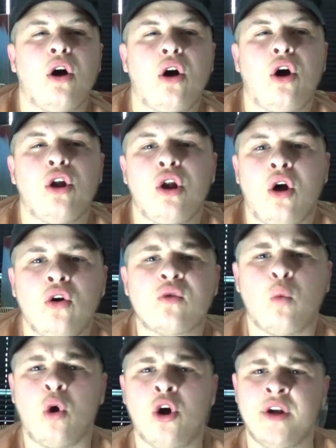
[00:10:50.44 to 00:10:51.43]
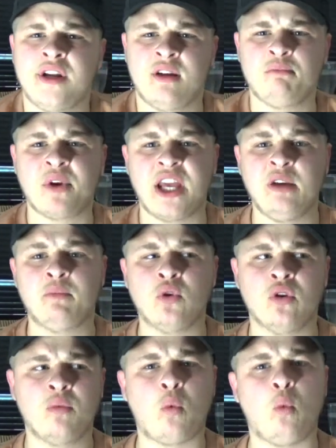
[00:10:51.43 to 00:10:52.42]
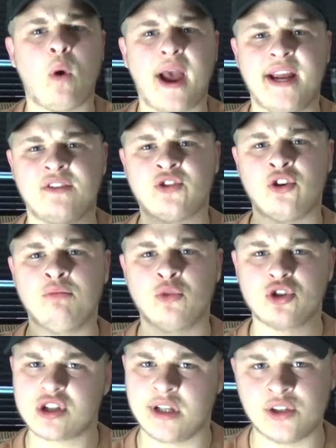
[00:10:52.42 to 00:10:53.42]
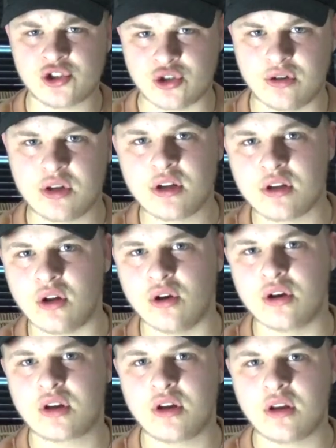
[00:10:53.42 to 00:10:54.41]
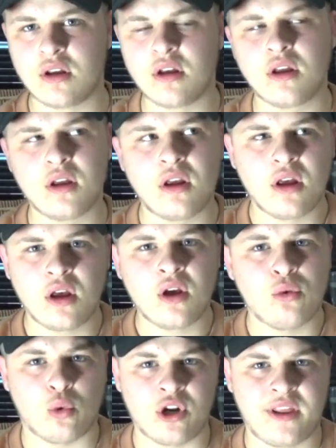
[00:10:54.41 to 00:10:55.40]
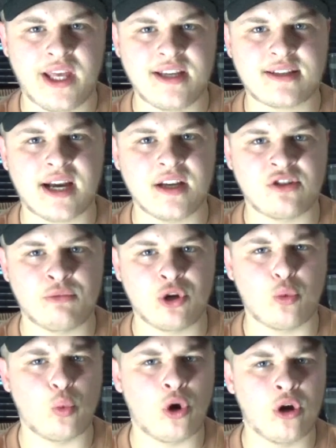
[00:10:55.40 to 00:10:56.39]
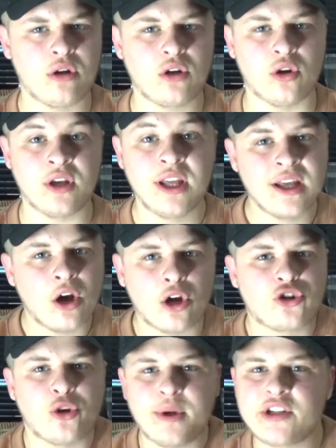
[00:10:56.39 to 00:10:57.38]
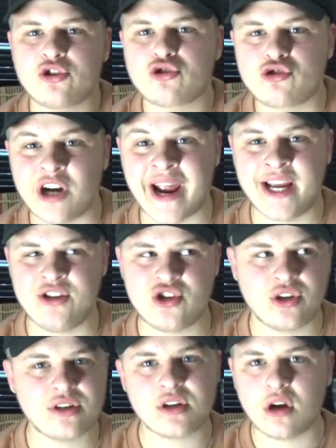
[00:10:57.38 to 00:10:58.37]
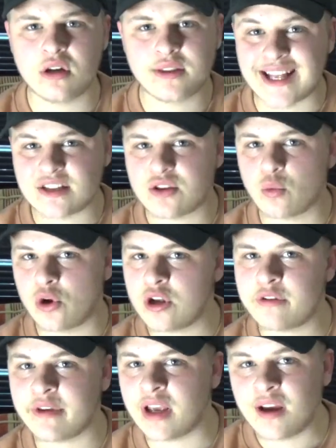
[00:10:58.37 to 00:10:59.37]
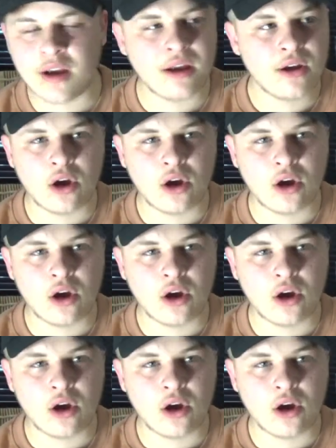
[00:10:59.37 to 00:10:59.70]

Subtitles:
I like winding people up way too much than I should. Like, one of these days I'm going to wind, like, I do it to strangers. That's the worst thing.